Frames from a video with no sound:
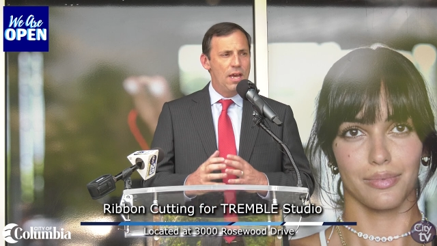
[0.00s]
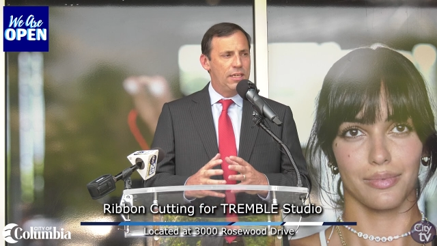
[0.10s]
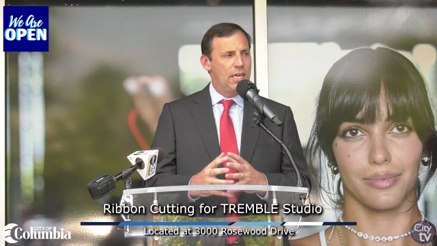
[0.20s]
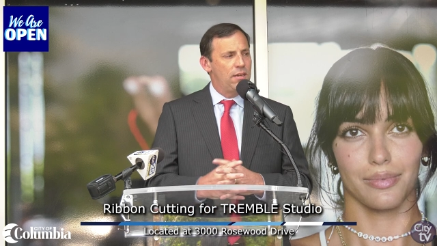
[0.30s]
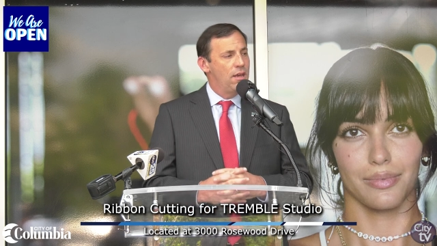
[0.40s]

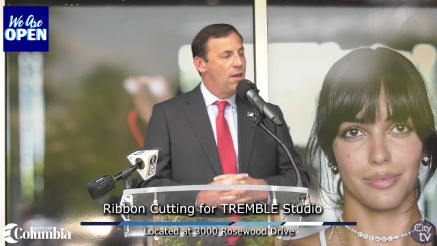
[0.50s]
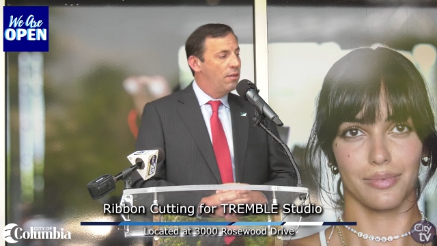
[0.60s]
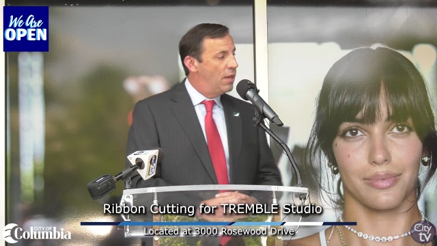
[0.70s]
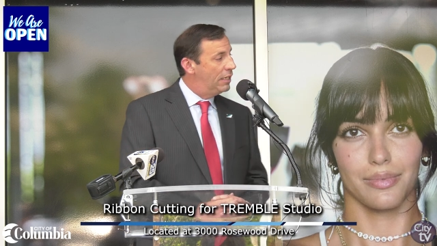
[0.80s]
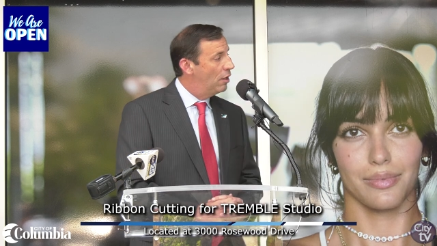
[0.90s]
Speaker 1: again,
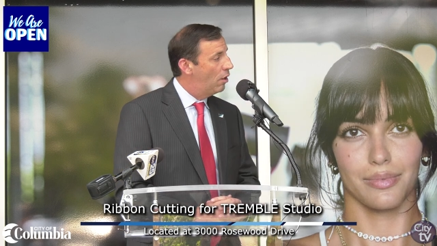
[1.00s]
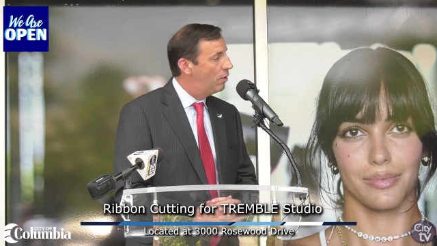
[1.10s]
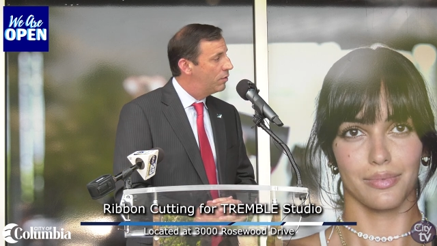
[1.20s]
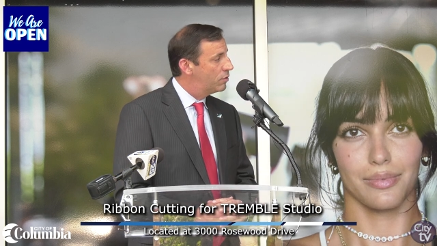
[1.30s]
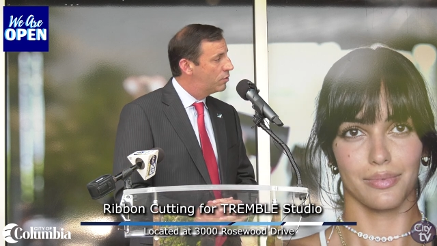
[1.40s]
thank
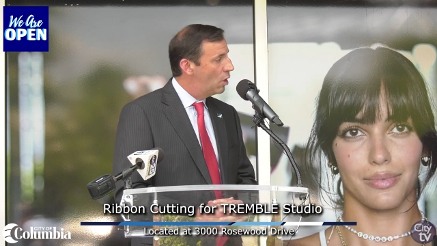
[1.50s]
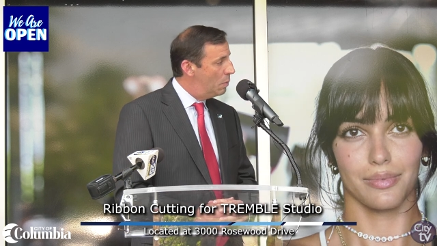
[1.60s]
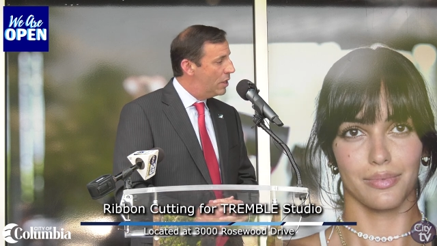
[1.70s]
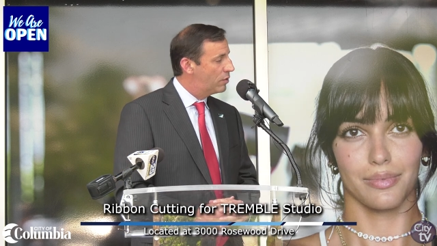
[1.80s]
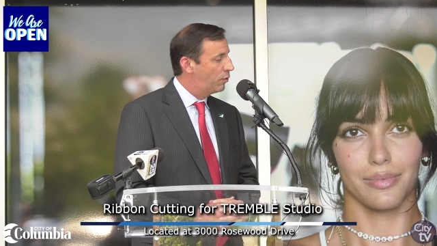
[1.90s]
y'all so
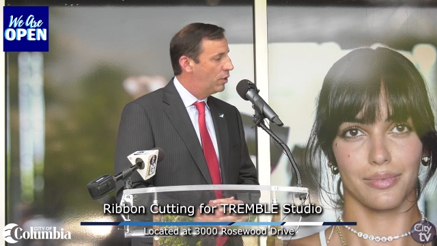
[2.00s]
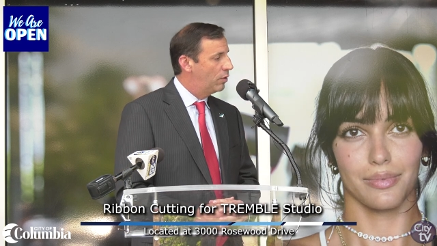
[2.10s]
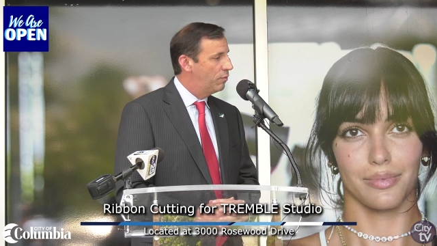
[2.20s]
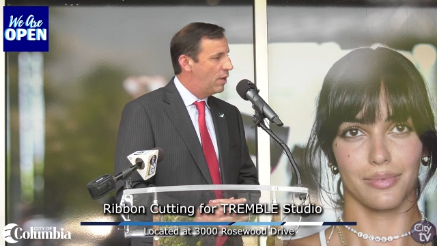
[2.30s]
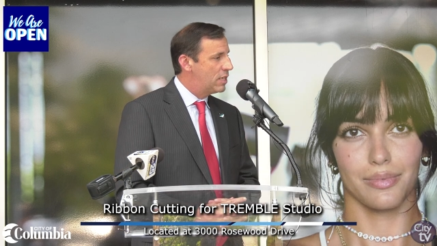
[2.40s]
much for
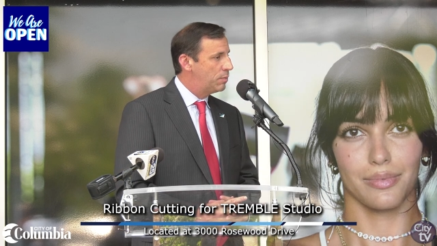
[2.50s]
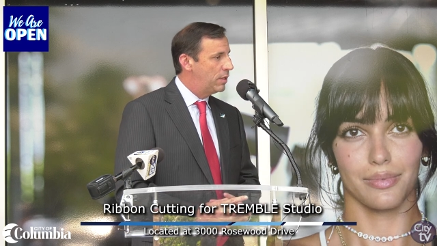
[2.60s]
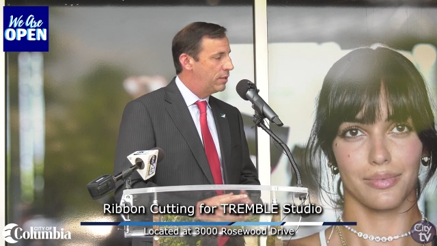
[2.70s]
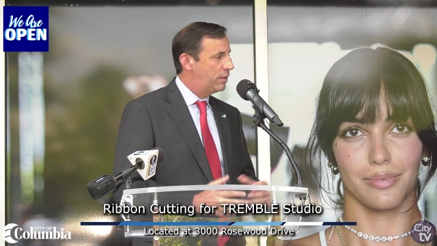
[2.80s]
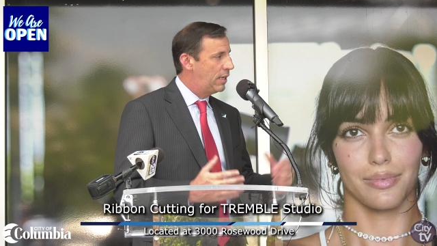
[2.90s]
your
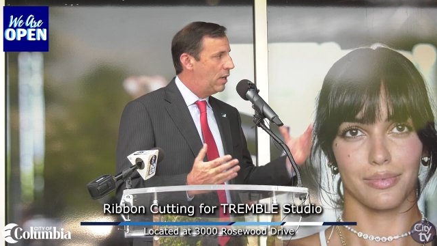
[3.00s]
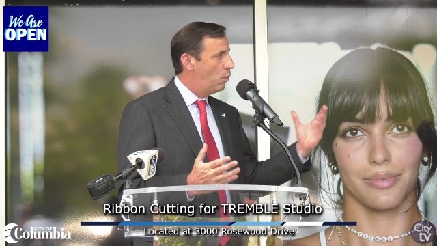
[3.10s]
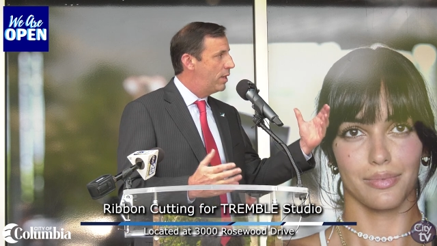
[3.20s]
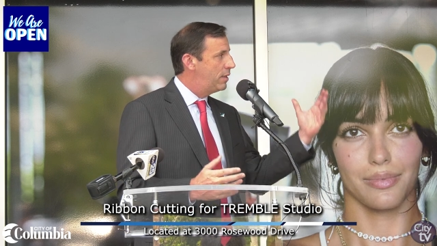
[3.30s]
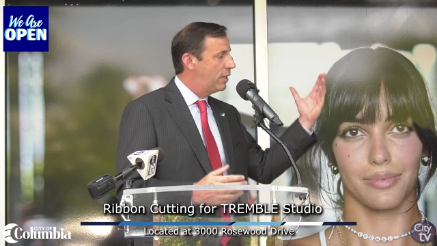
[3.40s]
investment, and can't
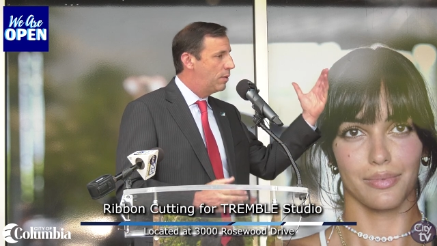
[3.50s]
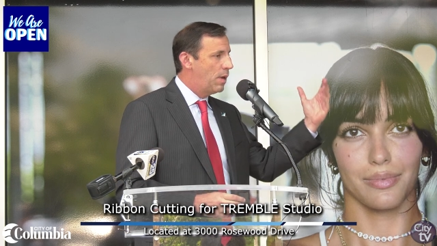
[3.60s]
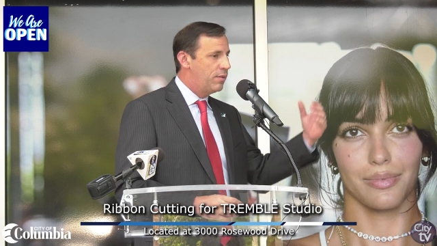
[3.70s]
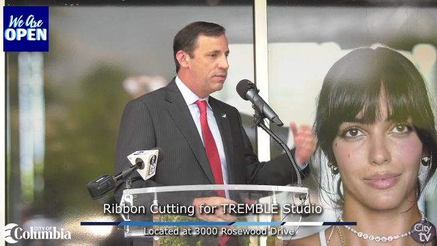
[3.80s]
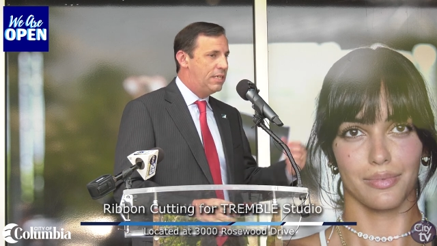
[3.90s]
wait to hear
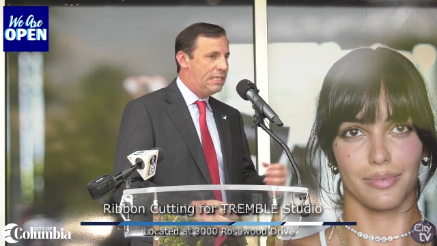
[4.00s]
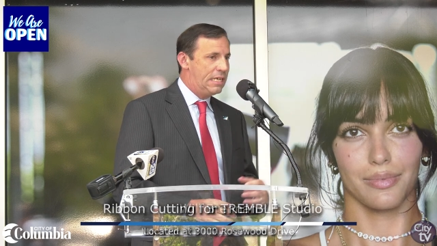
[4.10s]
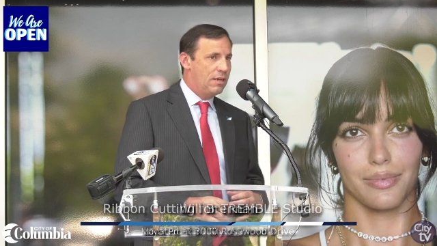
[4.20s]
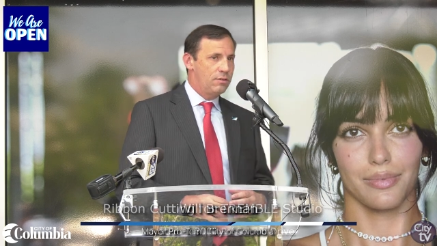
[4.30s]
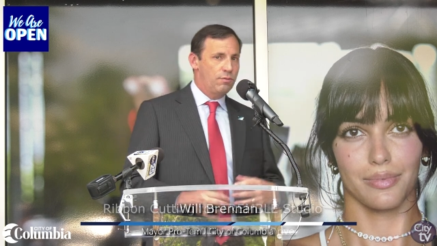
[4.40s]
about the
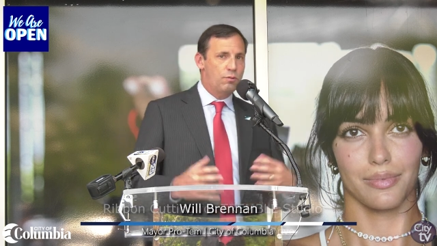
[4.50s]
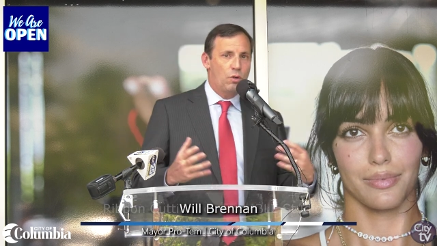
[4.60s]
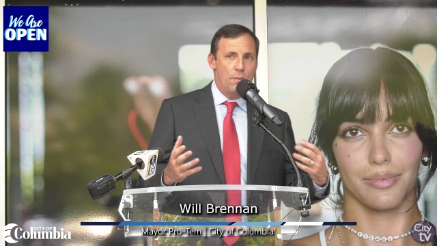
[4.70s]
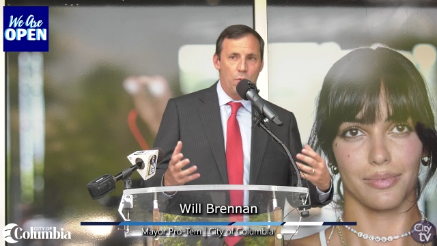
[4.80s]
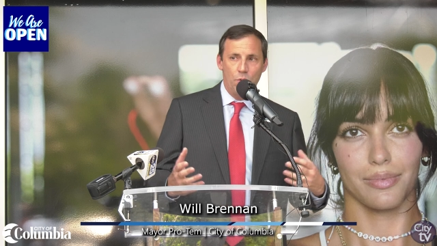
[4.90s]
details of
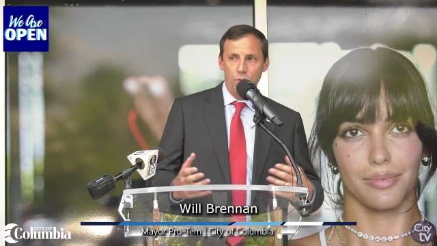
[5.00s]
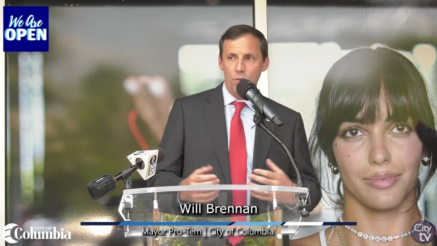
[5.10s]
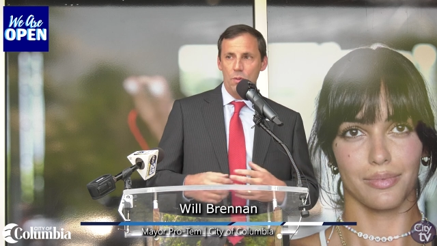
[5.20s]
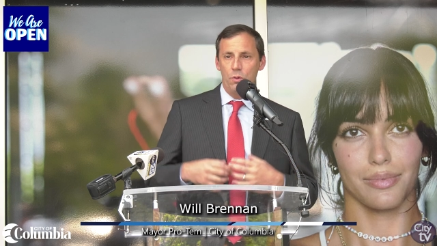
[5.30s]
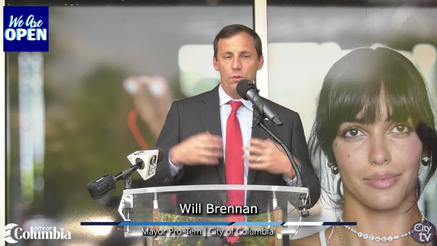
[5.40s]
Tremble.
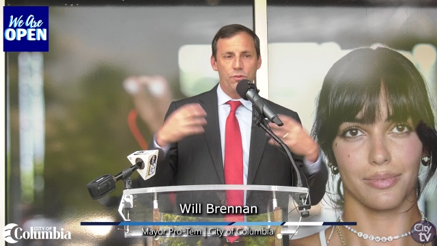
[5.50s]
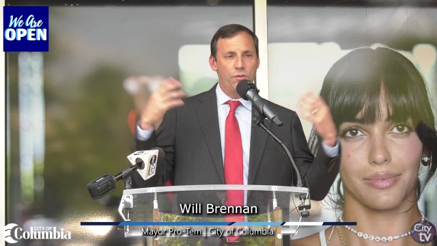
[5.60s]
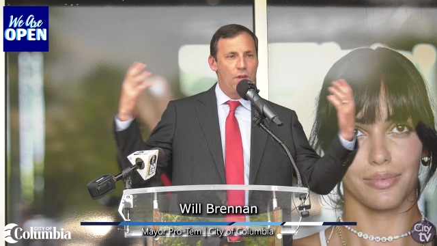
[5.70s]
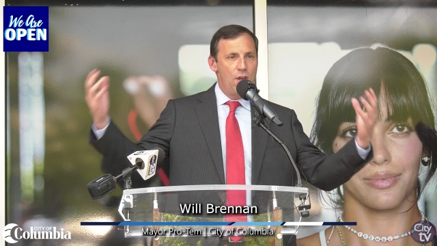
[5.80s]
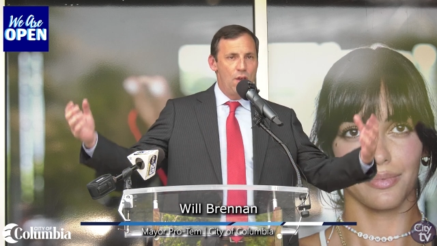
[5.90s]
Tremble's
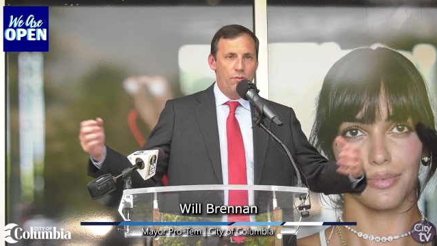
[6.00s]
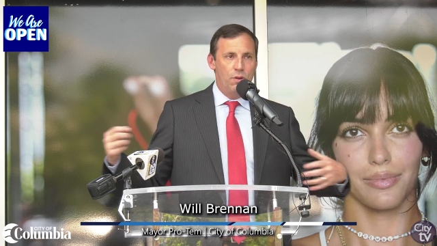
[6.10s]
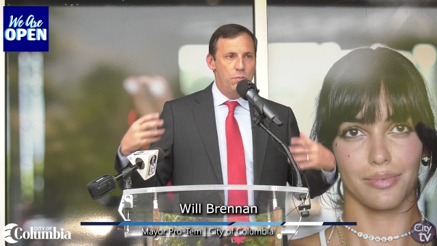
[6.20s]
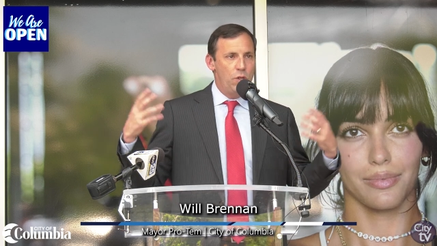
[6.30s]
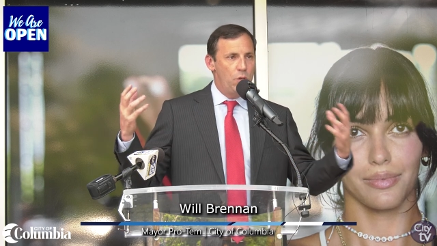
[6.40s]

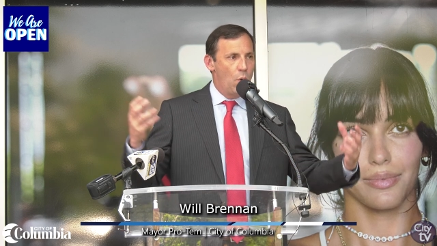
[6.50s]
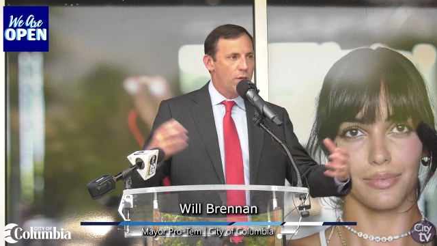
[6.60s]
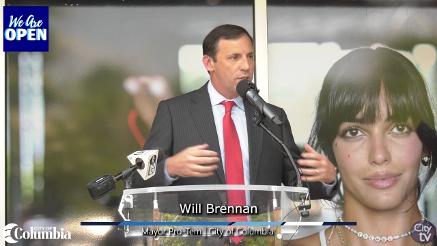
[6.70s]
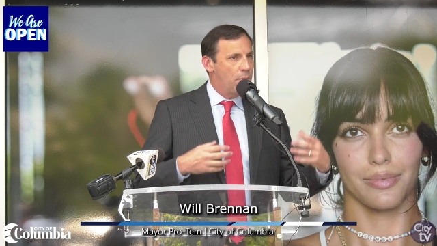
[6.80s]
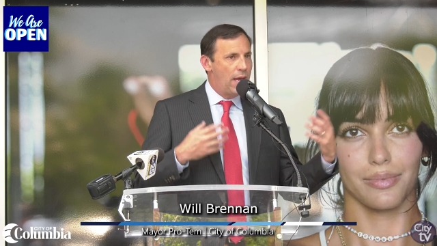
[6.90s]
from New
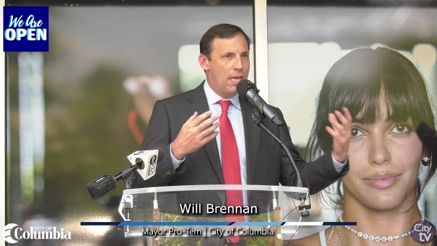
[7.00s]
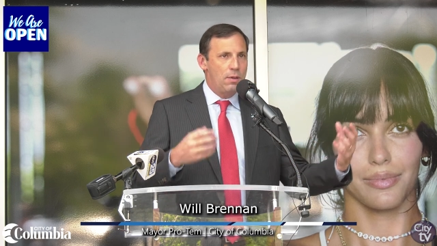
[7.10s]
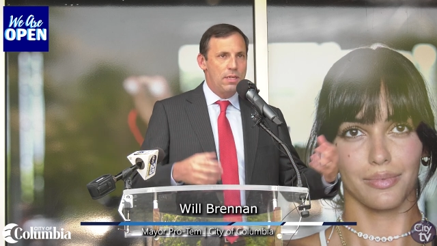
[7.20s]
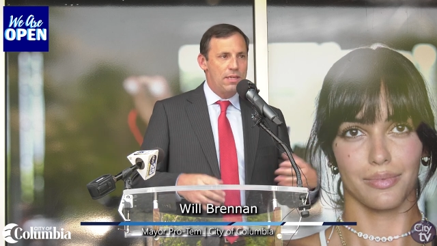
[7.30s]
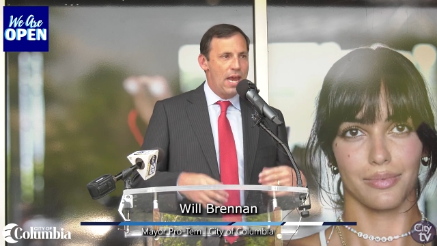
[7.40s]
York to
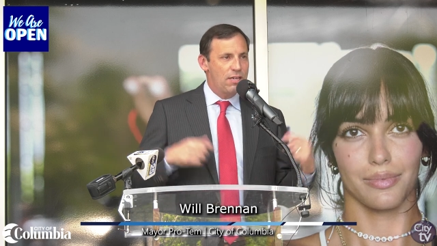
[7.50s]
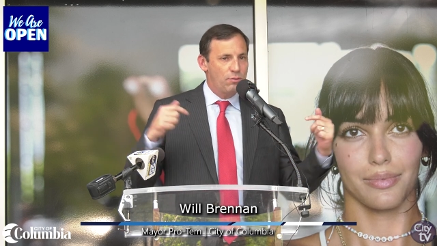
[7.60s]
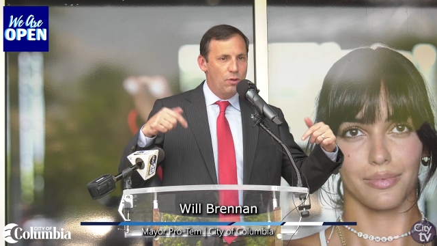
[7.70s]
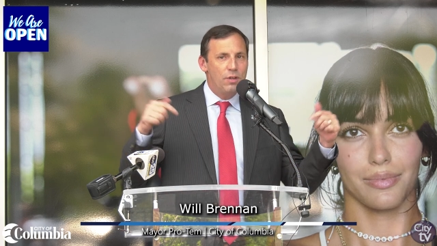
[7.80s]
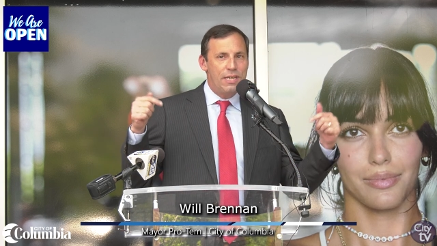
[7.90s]
Miami to
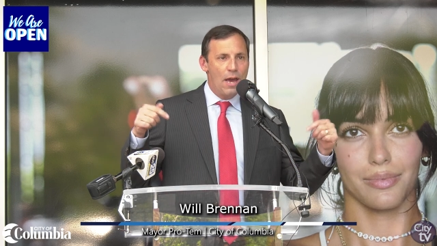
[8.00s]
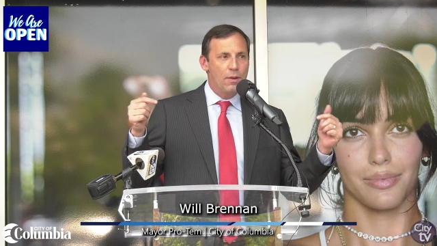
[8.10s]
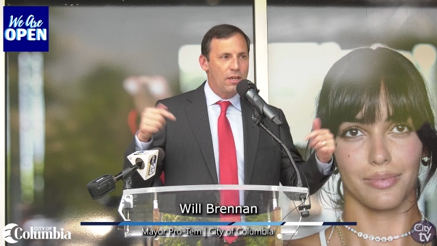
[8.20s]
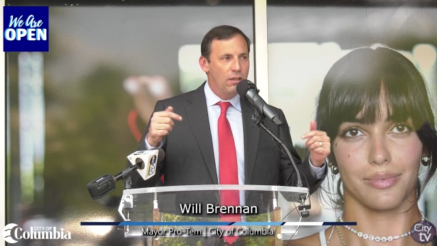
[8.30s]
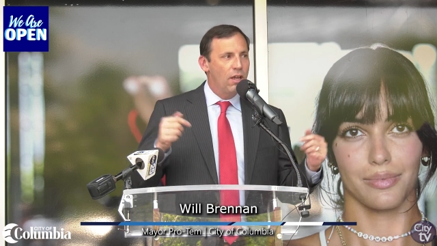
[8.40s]
Nashville, and now
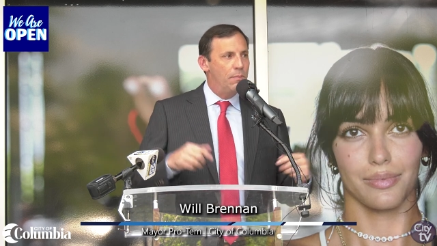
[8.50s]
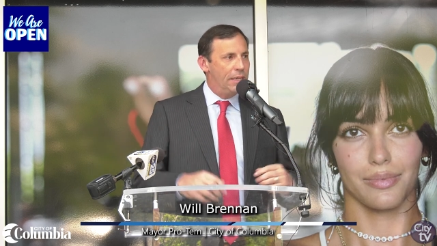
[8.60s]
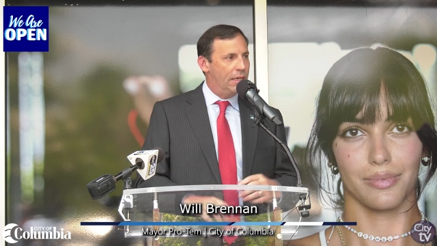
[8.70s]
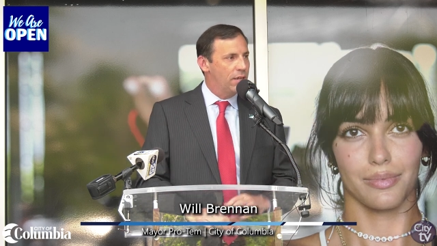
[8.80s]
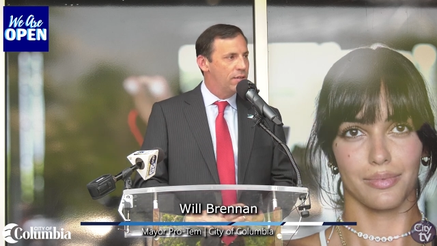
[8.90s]
in
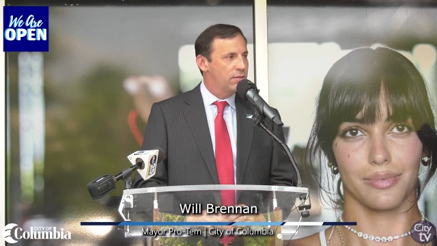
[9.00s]
Columbia.